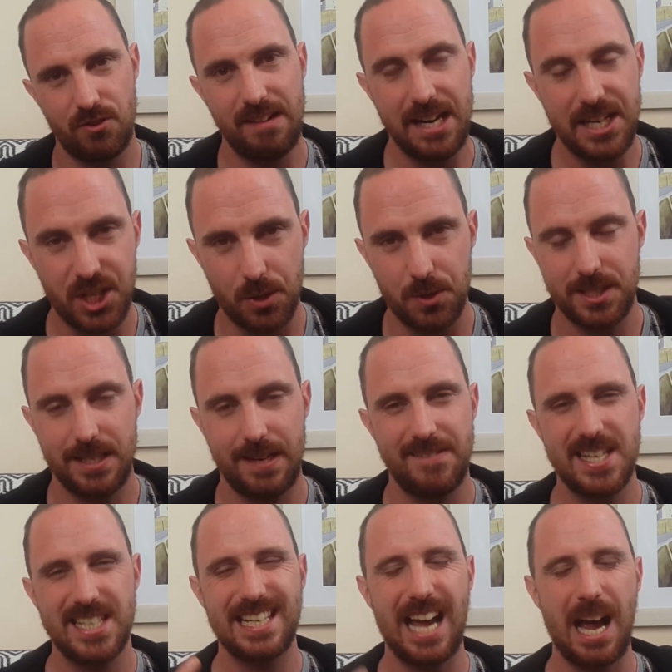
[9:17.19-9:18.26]
of the radio
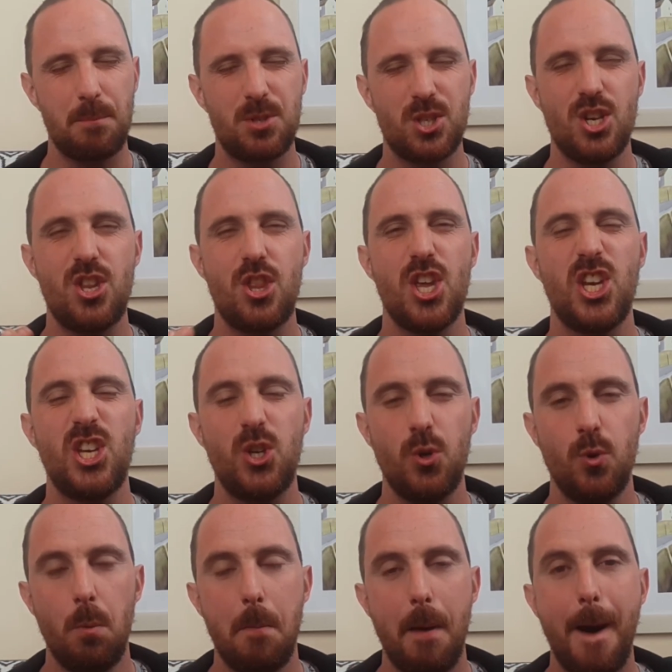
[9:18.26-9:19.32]
series captured the
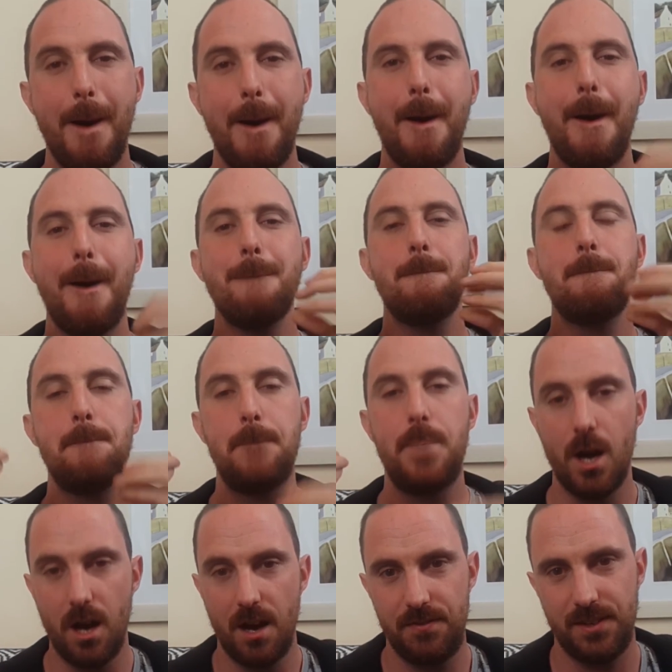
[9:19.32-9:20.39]
humour
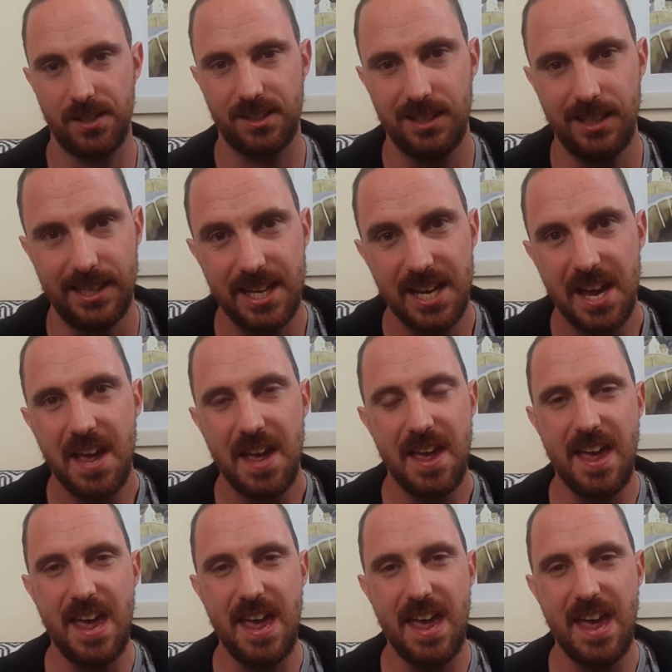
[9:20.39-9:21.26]
perfectly.